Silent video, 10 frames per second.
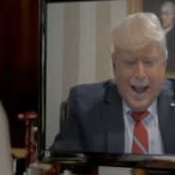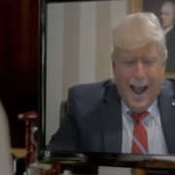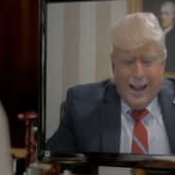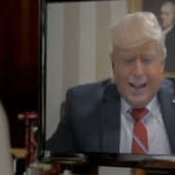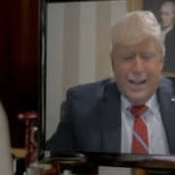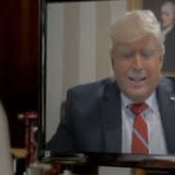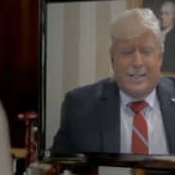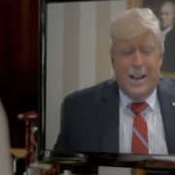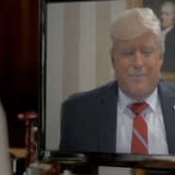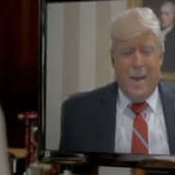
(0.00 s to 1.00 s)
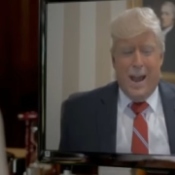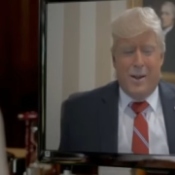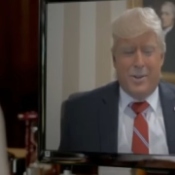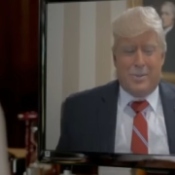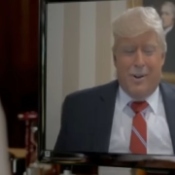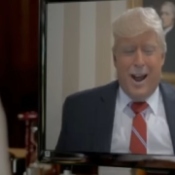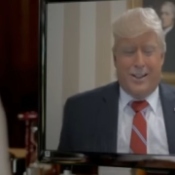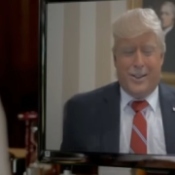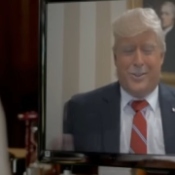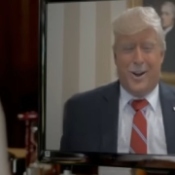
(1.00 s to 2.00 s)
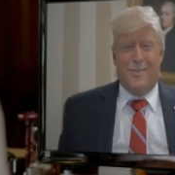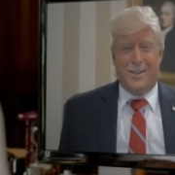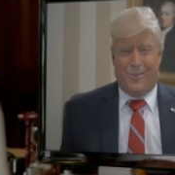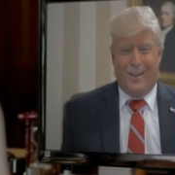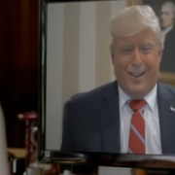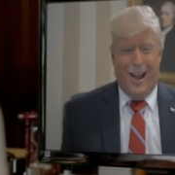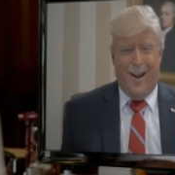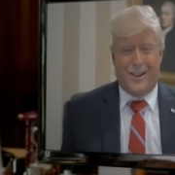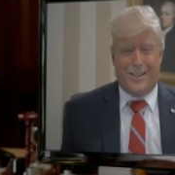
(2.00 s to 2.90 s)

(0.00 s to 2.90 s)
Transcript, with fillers: that? Steve Bannon was right. The Germans really are